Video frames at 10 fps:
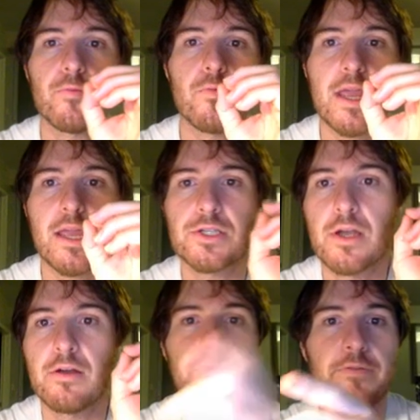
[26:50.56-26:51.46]
the range
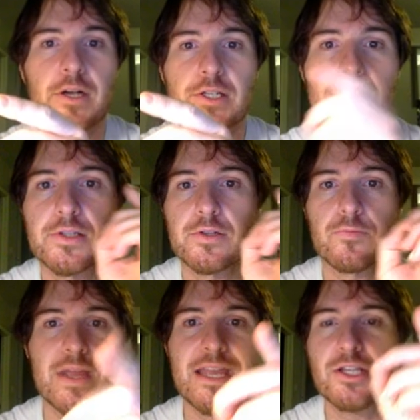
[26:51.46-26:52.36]
of functions. The
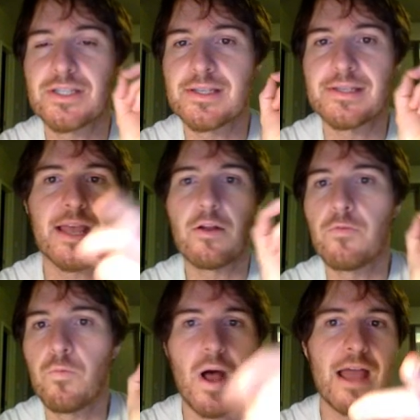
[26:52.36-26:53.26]
range is the set
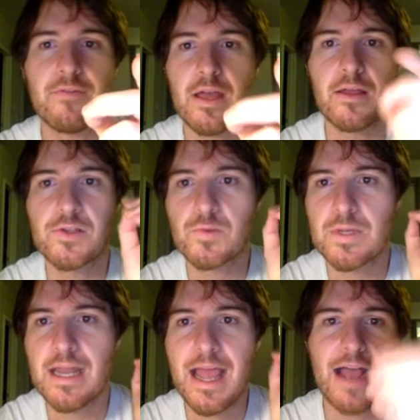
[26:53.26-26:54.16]
of y values we
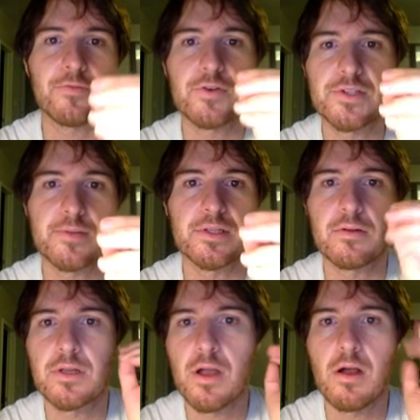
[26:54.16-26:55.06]
get after
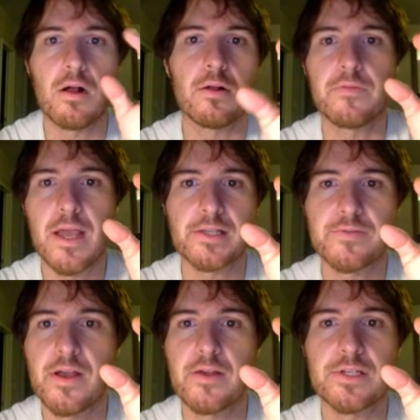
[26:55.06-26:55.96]
substituting all of the x
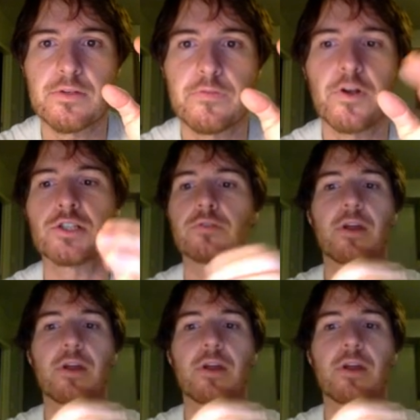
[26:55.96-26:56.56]
values into a function,